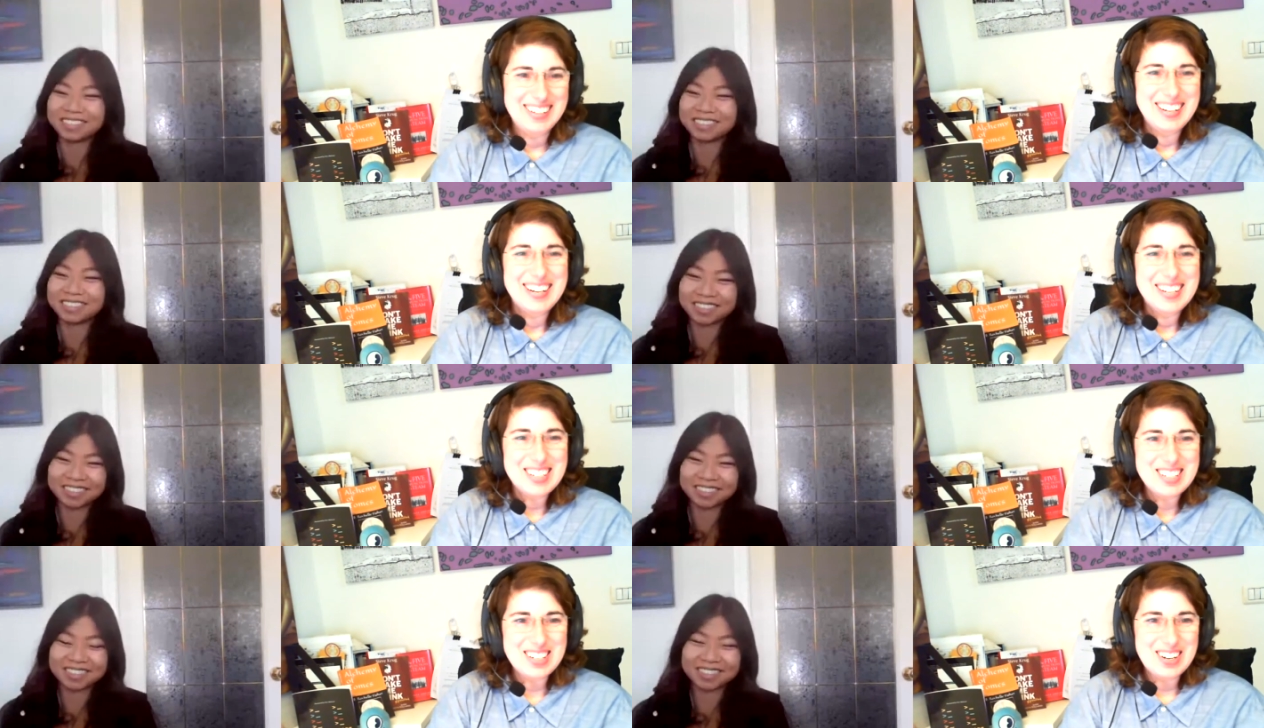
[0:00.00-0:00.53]

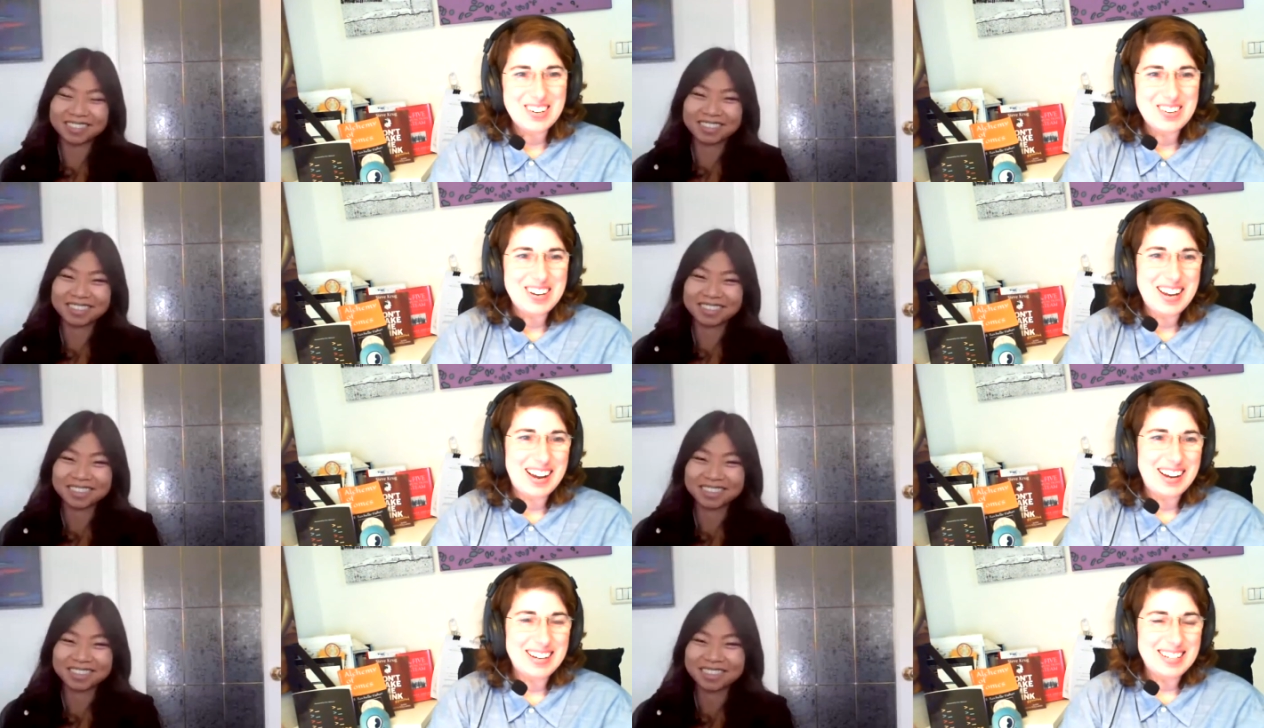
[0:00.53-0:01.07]
Speaker 1: so
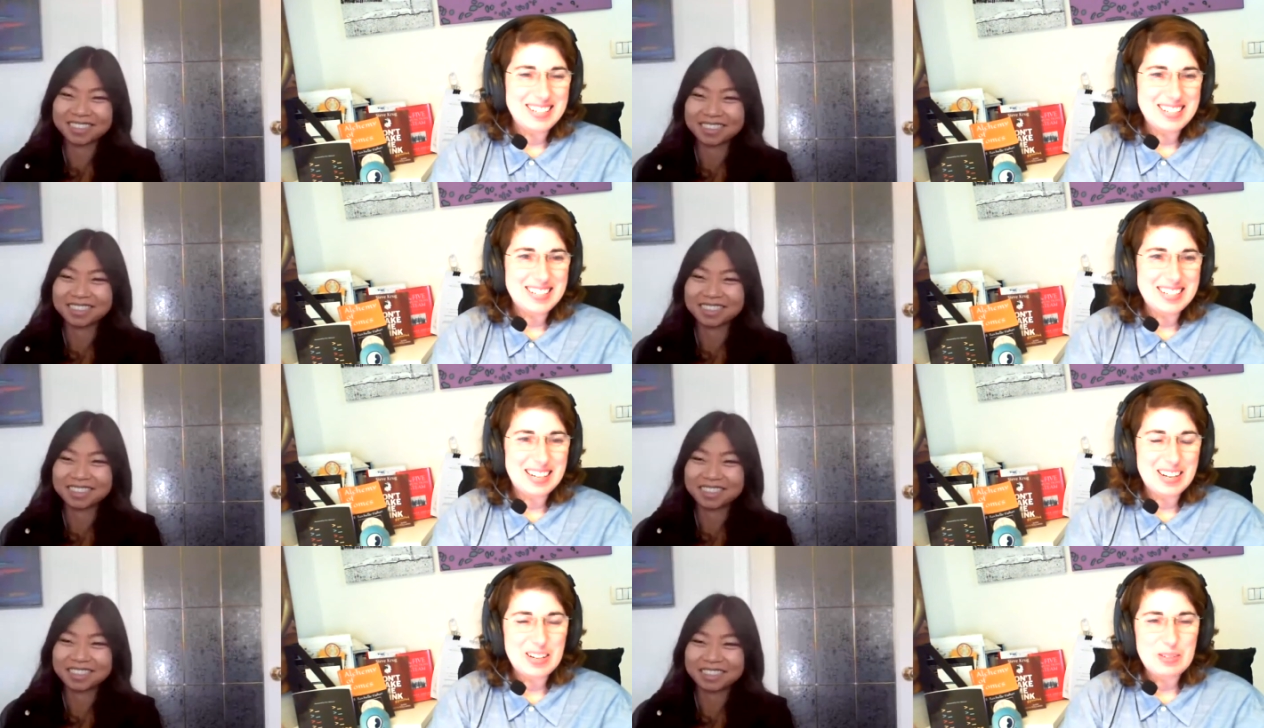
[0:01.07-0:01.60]
yeah, it,
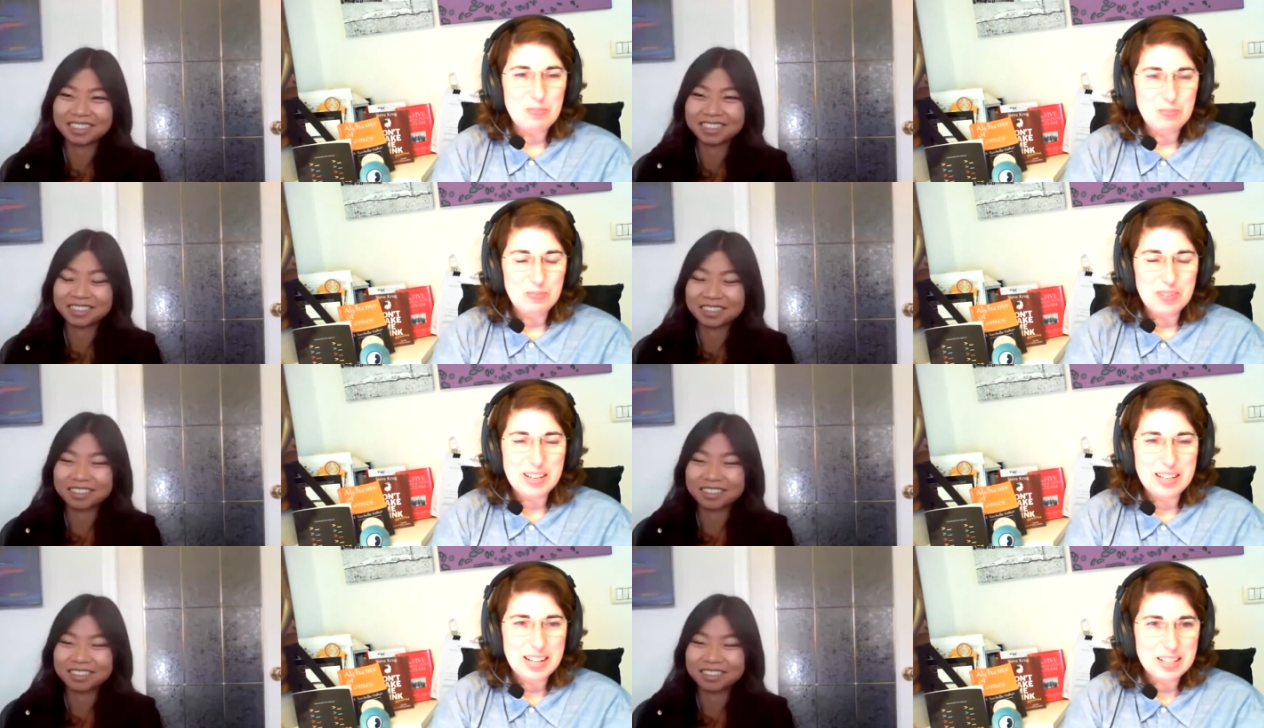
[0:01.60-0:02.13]
um,
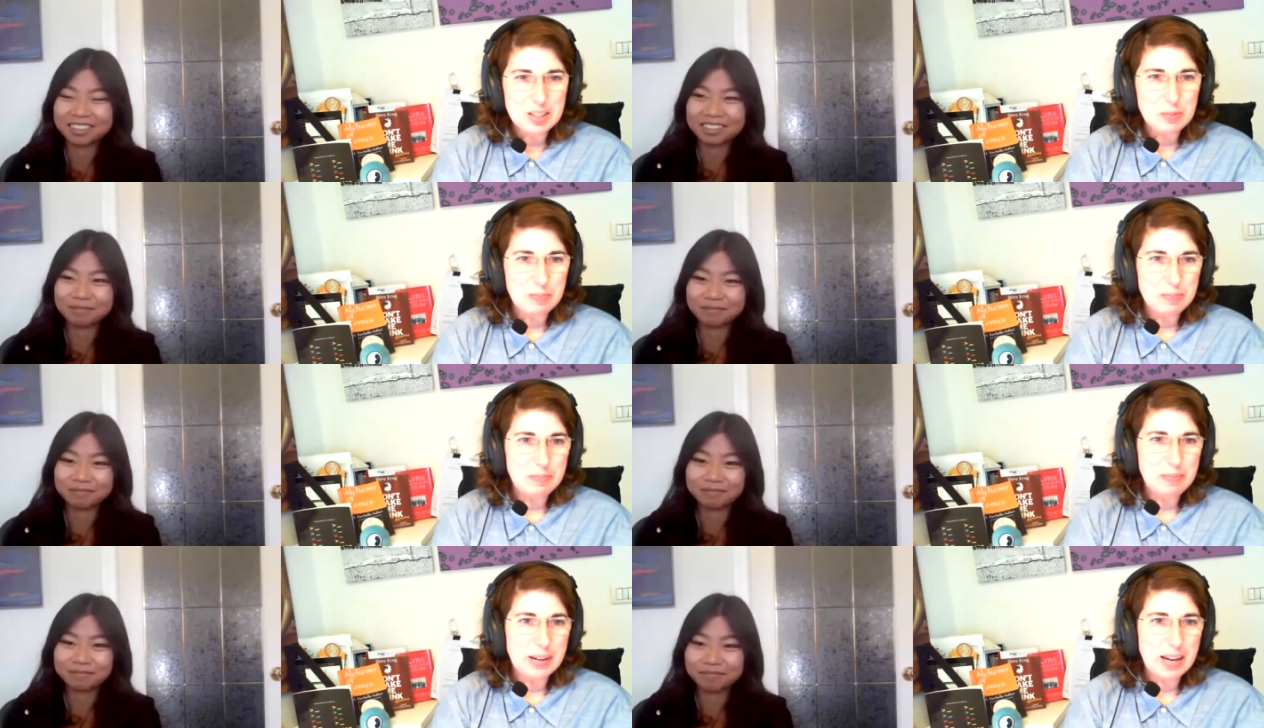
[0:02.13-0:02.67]
it, it's
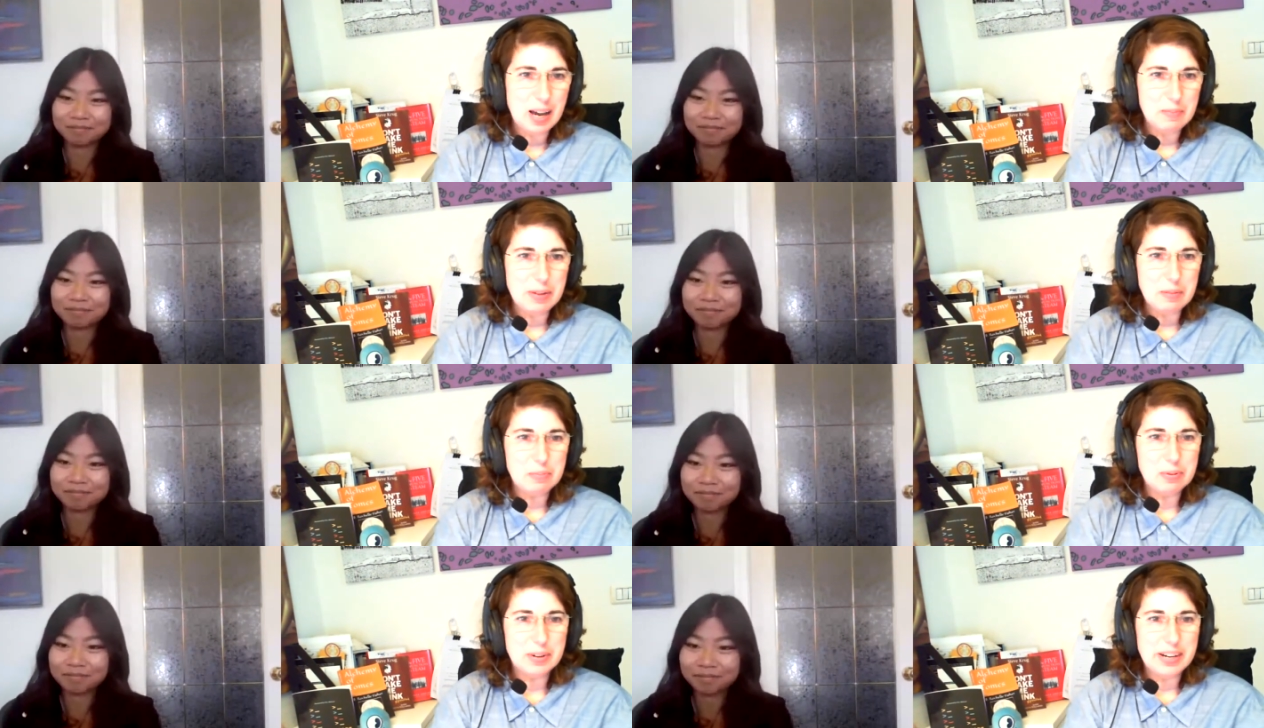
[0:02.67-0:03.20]
becoming
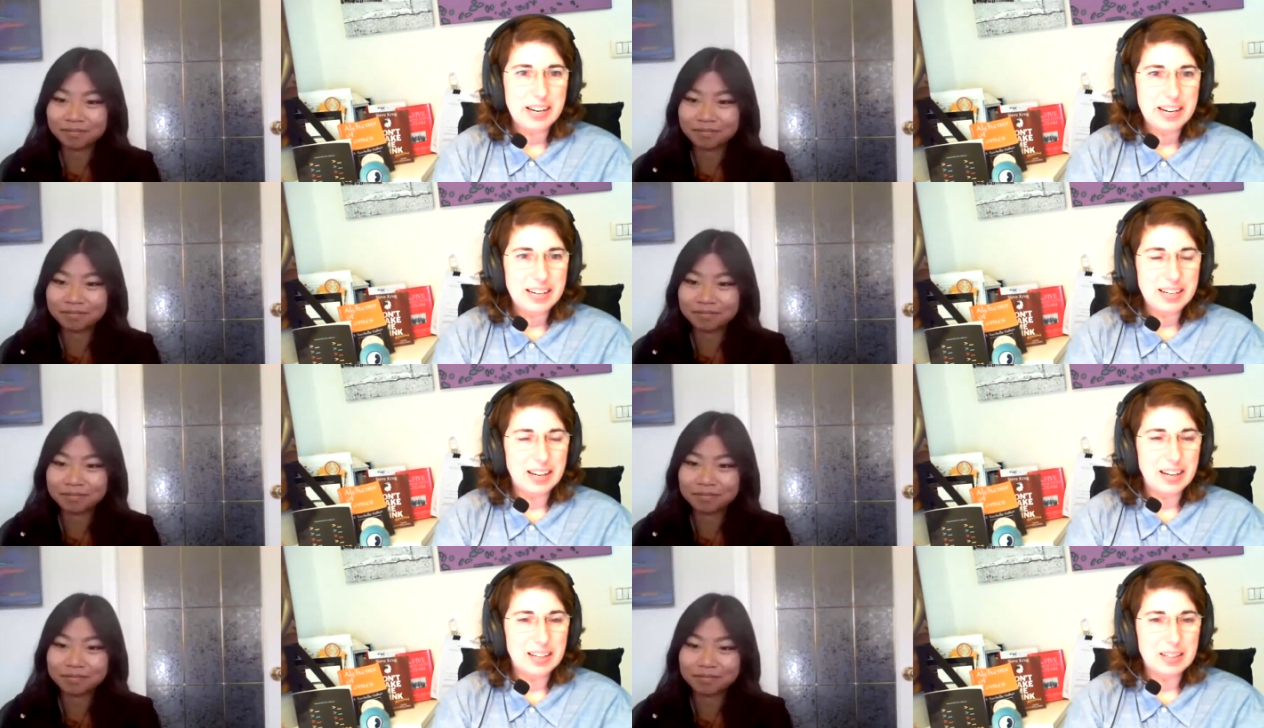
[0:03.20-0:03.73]
pretty
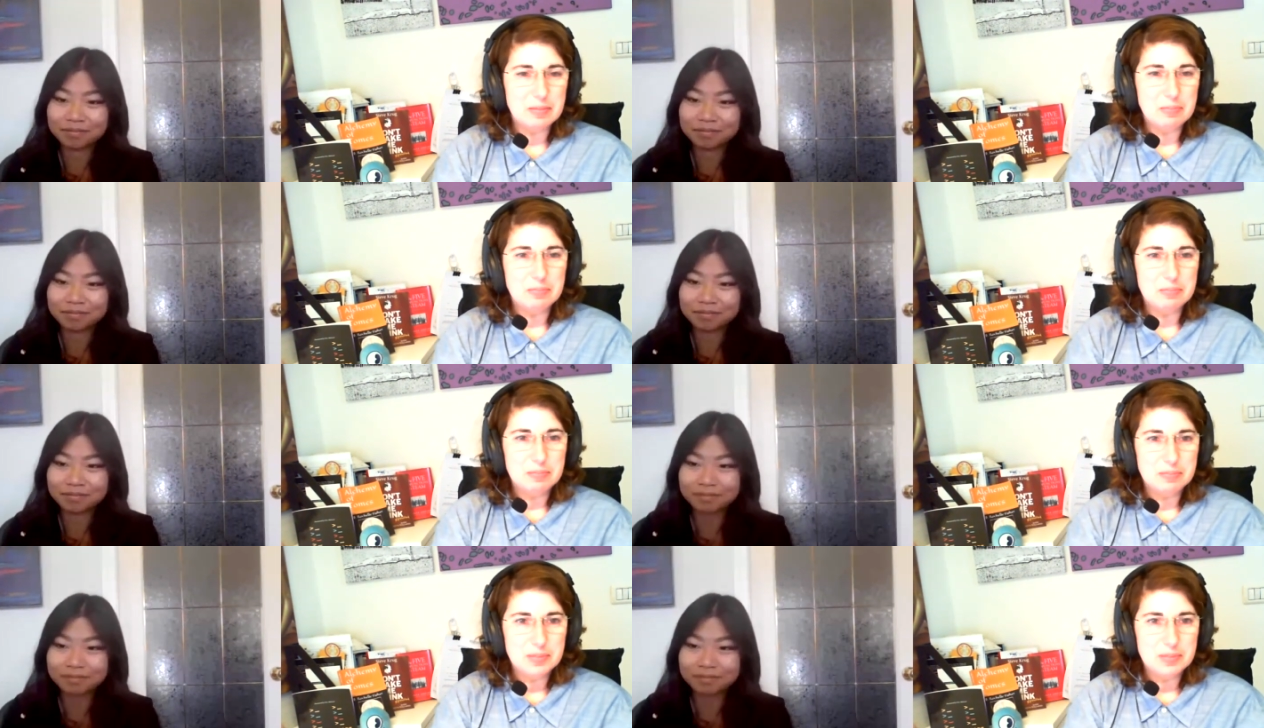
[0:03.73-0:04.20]
um,